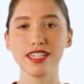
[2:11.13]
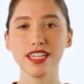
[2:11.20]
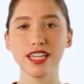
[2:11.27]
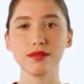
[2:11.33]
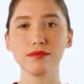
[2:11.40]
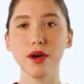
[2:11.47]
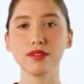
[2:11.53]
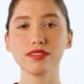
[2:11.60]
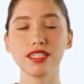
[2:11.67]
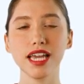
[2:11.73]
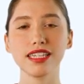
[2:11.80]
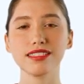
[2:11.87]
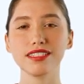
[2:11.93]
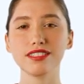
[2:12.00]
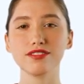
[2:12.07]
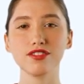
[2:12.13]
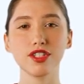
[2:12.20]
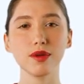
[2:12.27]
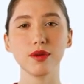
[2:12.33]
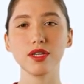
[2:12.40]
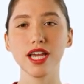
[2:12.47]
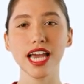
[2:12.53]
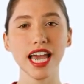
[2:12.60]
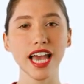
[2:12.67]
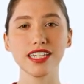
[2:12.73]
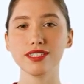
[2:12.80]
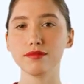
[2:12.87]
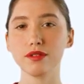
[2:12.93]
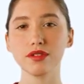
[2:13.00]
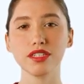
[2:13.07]
In most cases, viewer and
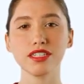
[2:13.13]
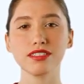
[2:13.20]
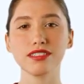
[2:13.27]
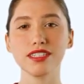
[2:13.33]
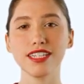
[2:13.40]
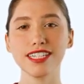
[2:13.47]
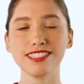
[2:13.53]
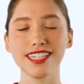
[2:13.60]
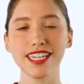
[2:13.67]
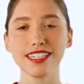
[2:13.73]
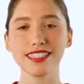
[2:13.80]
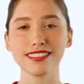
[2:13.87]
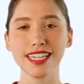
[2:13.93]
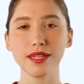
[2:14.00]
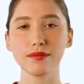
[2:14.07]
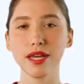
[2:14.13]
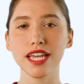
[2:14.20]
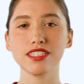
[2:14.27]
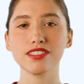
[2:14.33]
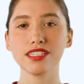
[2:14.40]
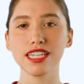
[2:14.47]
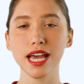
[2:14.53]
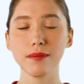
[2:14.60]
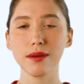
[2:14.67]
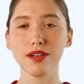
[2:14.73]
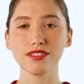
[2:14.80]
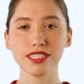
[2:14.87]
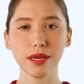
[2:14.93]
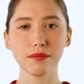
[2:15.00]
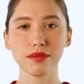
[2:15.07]
exporters contain the same
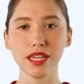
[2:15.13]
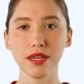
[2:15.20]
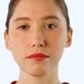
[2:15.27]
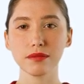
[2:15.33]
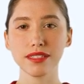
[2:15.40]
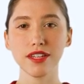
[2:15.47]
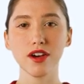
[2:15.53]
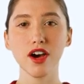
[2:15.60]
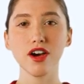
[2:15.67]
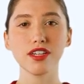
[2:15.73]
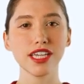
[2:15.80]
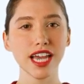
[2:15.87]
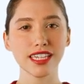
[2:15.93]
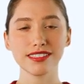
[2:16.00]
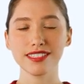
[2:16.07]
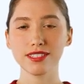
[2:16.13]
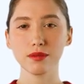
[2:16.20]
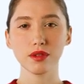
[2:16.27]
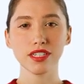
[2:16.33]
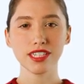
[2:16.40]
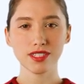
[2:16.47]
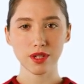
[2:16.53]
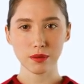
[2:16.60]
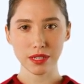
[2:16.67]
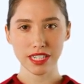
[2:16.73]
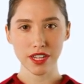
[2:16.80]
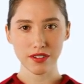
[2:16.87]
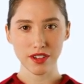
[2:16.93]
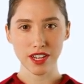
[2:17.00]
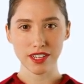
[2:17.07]
HTML template, but there are cases when these could be
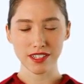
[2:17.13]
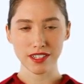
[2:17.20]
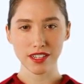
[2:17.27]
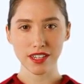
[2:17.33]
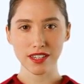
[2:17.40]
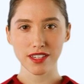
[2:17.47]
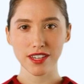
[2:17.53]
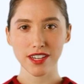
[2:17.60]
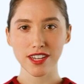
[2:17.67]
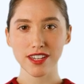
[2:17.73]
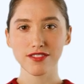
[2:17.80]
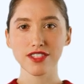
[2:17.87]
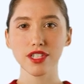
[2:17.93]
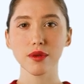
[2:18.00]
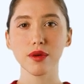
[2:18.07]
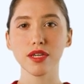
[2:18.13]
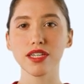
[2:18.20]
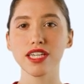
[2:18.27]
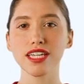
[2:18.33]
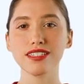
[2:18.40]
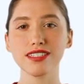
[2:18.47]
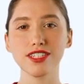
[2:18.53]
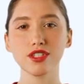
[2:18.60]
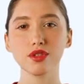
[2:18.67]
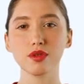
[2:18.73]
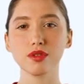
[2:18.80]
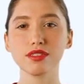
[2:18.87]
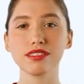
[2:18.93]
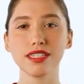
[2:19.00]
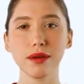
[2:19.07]
different. Viewer is the
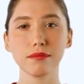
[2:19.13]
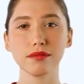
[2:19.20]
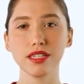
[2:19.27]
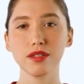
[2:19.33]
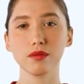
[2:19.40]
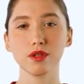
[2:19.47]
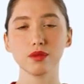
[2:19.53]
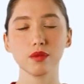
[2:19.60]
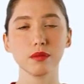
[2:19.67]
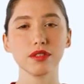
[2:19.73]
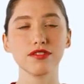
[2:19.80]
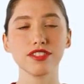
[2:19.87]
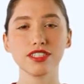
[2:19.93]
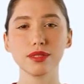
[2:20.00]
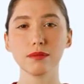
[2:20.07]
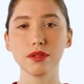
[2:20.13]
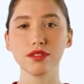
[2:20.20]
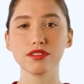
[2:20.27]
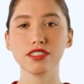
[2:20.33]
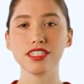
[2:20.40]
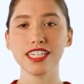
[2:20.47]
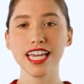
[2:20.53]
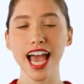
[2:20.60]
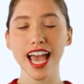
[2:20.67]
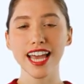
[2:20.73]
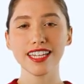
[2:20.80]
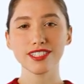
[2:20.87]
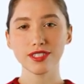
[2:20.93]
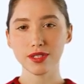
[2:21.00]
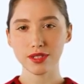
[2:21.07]
tool's template which will be visible to the
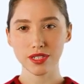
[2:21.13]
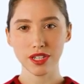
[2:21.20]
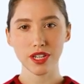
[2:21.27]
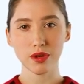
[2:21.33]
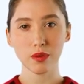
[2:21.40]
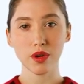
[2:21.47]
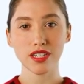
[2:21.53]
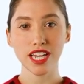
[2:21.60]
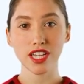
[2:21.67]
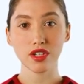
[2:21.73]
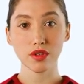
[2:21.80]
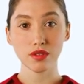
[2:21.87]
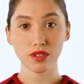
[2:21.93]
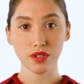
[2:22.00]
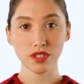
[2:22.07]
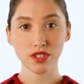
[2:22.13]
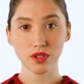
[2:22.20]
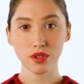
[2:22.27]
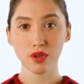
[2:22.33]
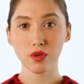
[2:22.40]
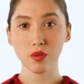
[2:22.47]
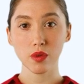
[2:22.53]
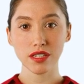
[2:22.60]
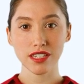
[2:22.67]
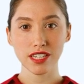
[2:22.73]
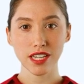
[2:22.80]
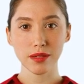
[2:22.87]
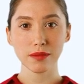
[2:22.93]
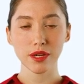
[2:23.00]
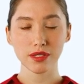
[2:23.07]
end user when they use your tool
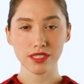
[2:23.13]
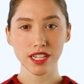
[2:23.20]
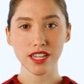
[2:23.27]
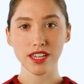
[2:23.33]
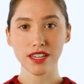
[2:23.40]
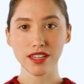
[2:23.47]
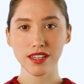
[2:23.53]
within the builder.